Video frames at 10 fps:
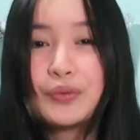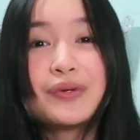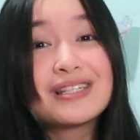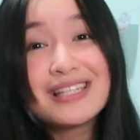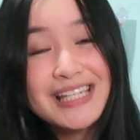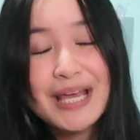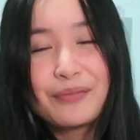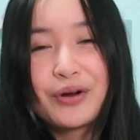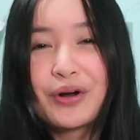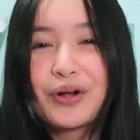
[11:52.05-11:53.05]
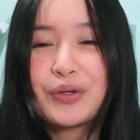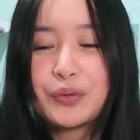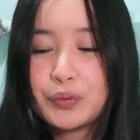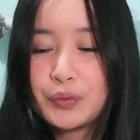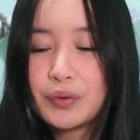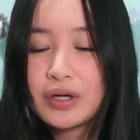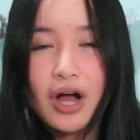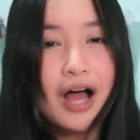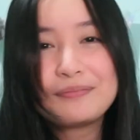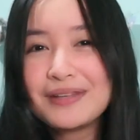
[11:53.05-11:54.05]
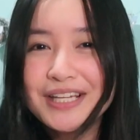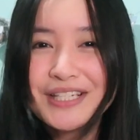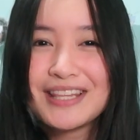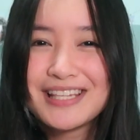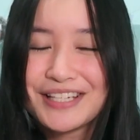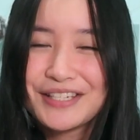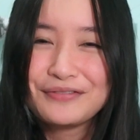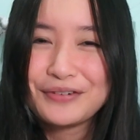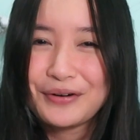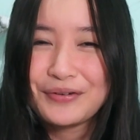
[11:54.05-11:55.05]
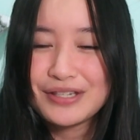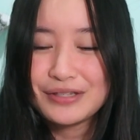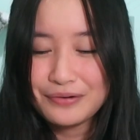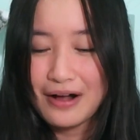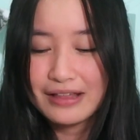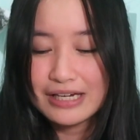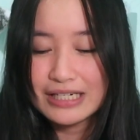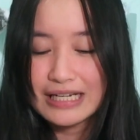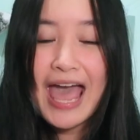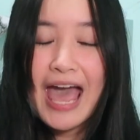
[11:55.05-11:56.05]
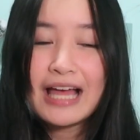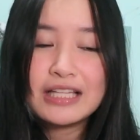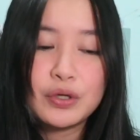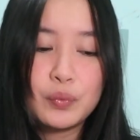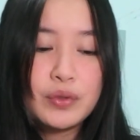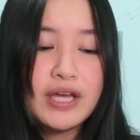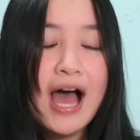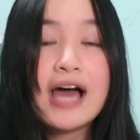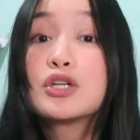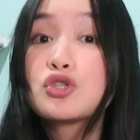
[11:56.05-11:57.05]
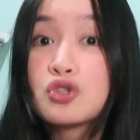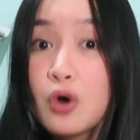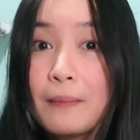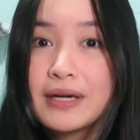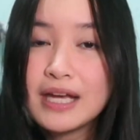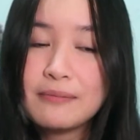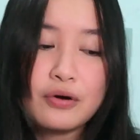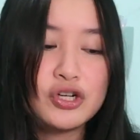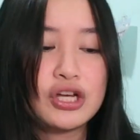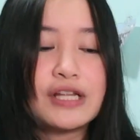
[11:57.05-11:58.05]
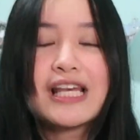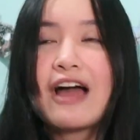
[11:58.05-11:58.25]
who is the same girl who got me into the Six of Crows duology, and we had so many emotions.